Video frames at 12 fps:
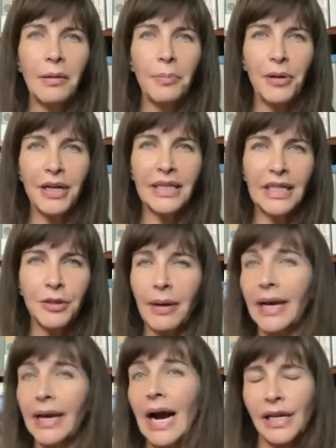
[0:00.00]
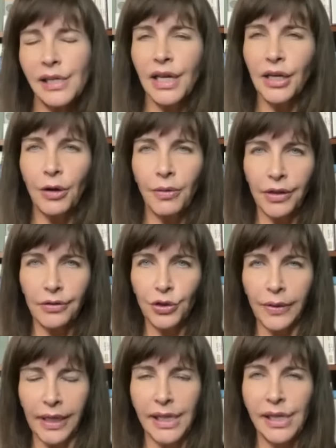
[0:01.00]
me put it this way. I see no other
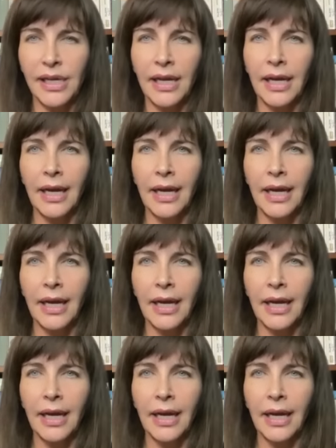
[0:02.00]
choice.